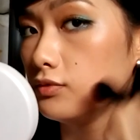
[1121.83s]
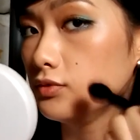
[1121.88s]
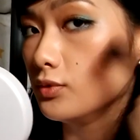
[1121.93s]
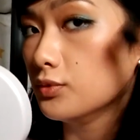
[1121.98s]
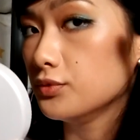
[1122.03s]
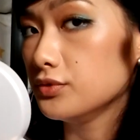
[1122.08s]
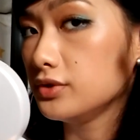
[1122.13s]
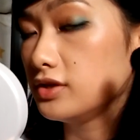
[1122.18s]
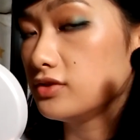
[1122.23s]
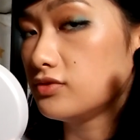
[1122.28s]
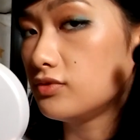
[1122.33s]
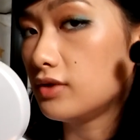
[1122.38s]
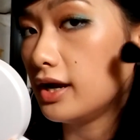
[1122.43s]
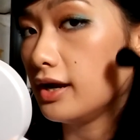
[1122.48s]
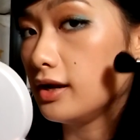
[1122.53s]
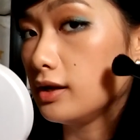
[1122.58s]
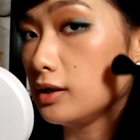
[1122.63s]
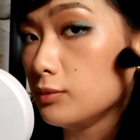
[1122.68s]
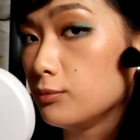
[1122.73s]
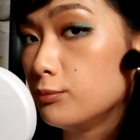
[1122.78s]
If you notice
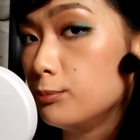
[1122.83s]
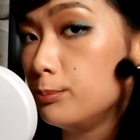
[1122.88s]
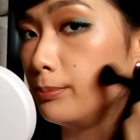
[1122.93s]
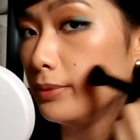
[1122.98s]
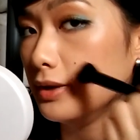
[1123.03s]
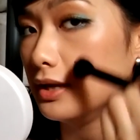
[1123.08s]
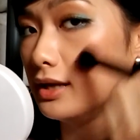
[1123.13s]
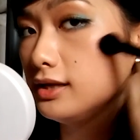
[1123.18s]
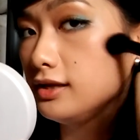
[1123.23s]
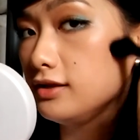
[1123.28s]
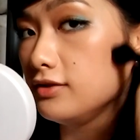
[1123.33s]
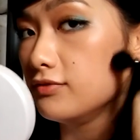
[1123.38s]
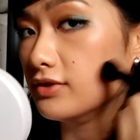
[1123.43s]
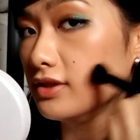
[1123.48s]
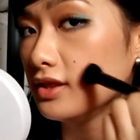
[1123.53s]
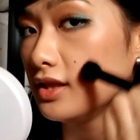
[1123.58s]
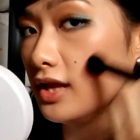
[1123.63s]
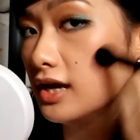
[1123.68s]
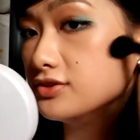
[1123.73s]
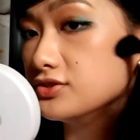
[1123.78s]
that I barely
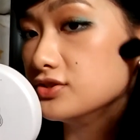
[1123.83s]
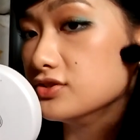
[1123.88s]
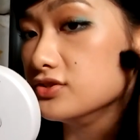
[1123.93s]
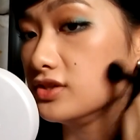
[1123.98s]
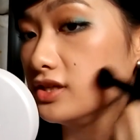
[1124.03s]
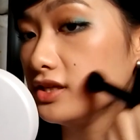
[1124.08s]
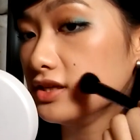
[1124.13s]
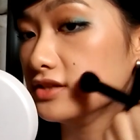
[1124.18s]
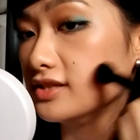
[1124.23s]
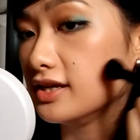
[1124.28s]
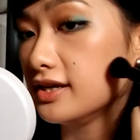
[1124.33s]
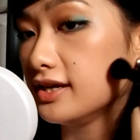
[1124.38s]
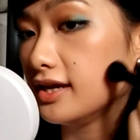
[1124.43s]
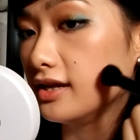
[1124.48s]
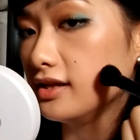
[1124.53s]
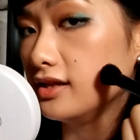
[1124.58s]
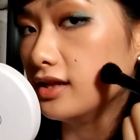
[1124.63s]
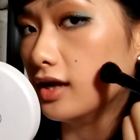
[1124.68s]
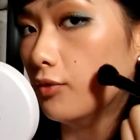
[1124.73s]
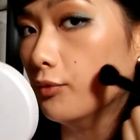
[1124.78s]
even touch the skin as I
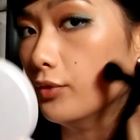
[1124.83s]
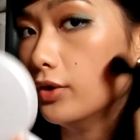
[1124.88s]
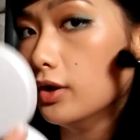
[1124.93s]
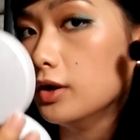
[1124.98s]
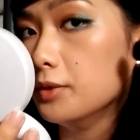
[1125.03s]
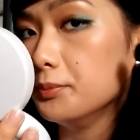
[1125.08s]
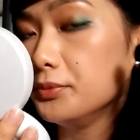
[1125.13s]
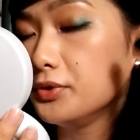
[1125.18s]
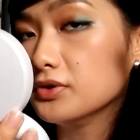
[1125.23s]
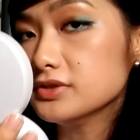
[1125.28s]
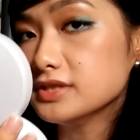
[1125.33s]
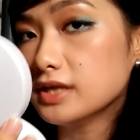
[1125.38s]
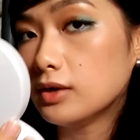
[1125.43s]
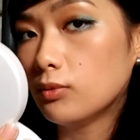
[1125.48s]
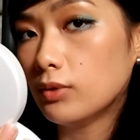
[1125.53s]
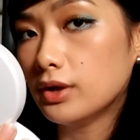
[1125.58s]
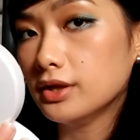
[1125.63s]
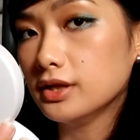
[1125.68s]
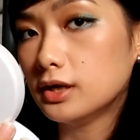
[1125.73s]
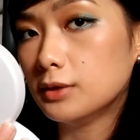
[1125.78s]
get down, because
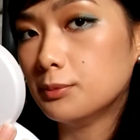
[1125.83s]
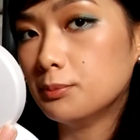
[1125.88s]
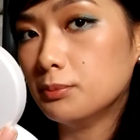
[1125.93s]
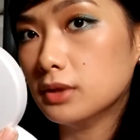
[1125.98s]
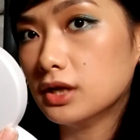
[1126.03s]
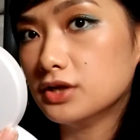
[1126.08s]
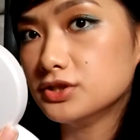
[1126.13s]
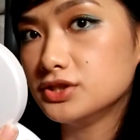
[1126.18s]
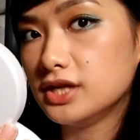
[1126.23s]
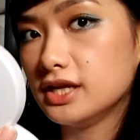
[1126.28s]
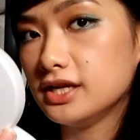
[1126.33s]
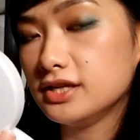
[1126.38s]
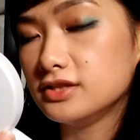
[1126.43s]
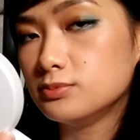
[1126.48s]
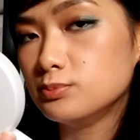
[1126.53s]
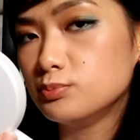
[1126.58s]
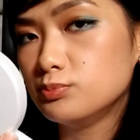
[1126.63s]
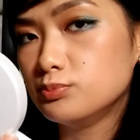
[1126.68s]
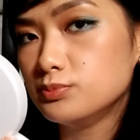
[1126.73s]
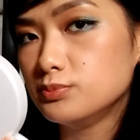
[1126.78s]
I want a blush that
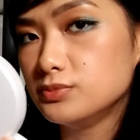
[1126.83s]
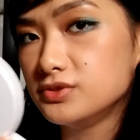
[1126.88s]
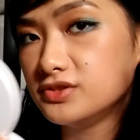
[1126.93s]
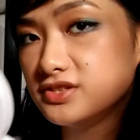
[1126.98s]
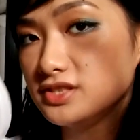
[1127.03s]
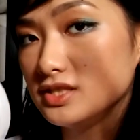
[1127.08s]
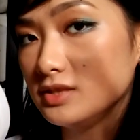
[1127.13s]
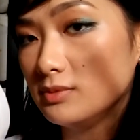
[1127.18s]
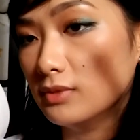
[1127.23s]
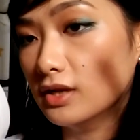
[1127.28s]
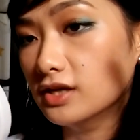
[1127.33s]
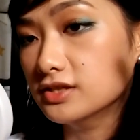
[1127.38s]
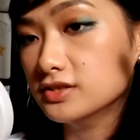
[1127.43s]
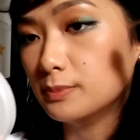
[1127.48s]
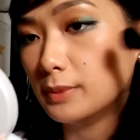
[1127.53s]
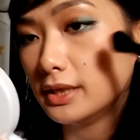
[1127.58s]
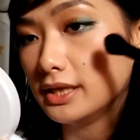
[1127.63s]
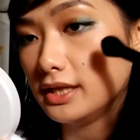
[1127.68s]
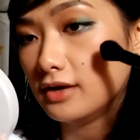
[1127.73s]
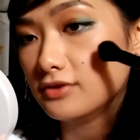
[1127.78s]
is
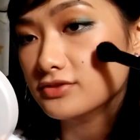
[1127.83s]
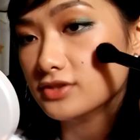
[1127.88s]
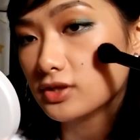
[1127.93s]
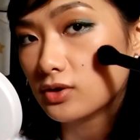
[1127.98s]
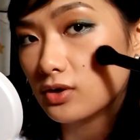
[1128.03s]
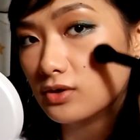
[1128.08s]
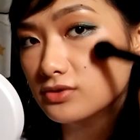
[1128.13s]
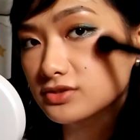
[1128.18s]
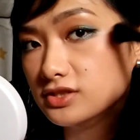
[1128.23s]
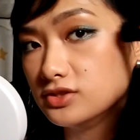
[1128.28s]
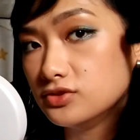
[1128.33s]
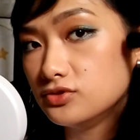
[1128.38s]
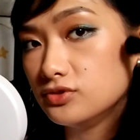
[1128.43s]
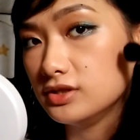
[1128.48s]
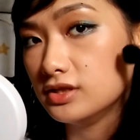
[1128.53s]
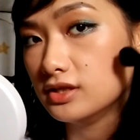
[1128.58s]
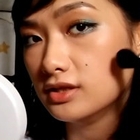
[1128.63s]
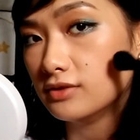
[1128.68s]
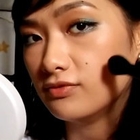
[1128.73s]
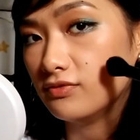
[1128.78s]
seamless, but there's a
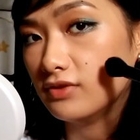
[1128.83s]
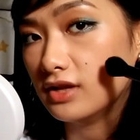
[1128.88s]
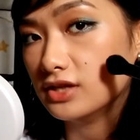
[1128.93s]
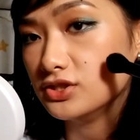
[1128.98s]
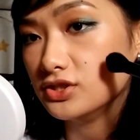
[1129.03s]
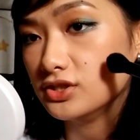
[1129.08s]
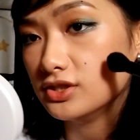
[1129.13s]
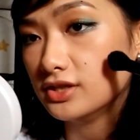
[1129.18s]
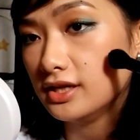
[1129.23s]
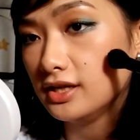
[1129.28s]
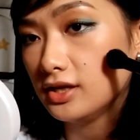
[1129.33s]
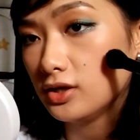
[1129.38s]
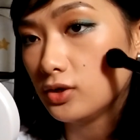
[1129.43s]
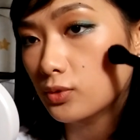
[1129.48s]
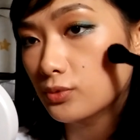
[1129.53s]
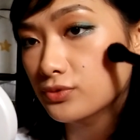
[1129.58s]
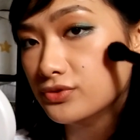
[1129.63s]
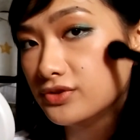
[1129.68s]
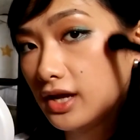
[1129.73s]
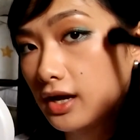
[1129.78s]
concentrated blush here and
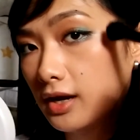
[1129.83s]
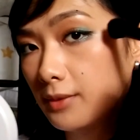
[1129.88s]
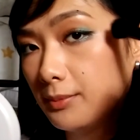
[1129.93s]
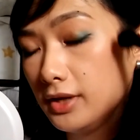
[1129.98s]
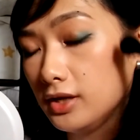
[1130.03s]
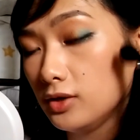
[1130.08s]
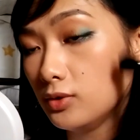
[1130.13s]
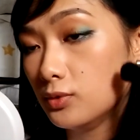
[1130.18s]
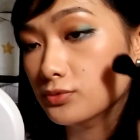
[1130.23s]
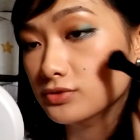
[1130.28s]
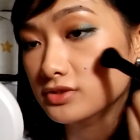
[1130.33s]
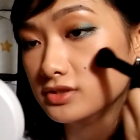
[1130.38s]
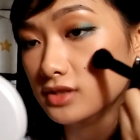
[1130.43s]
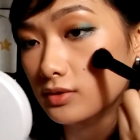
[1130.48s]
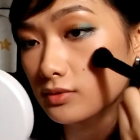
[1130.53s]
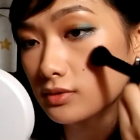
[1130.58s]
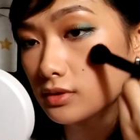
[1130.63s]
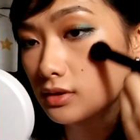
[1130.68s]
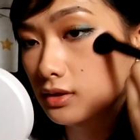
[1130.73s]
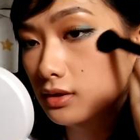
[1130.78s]
it goes up and
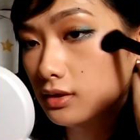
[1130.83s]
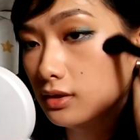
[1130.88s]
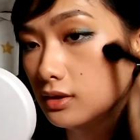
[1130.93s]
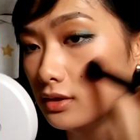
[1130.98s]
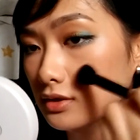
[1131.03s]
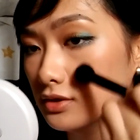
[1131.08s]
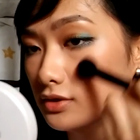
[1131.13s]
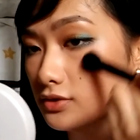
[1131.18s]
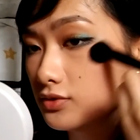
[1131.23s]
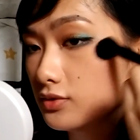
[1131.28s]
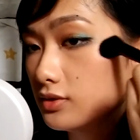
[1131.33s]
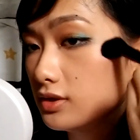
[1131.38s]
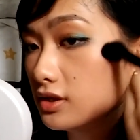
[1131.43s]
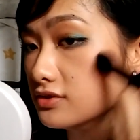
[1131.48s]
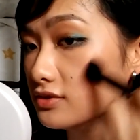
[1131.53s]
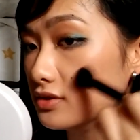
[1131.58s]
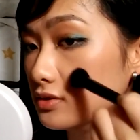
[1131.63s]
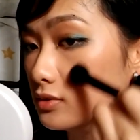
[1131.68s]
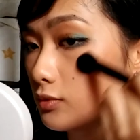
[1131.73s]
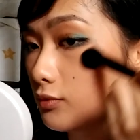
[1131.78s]
goes down,
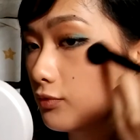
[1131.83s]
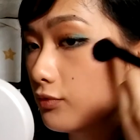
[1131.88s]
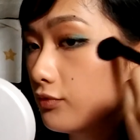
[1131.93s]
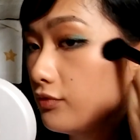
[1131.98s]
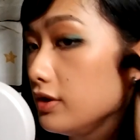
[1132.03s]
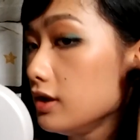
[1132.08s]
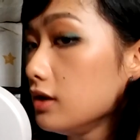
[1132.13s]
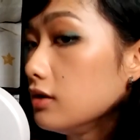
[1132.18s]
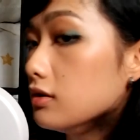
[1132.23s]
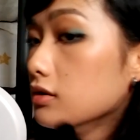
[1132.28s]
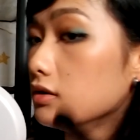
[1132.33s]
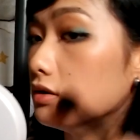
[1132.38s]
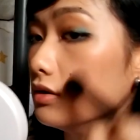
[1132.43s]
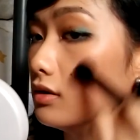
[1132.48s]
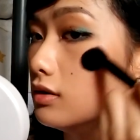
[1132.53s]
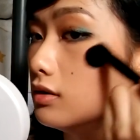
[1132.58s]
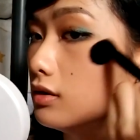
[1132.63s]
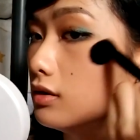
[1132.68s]
so it doesn't look fake.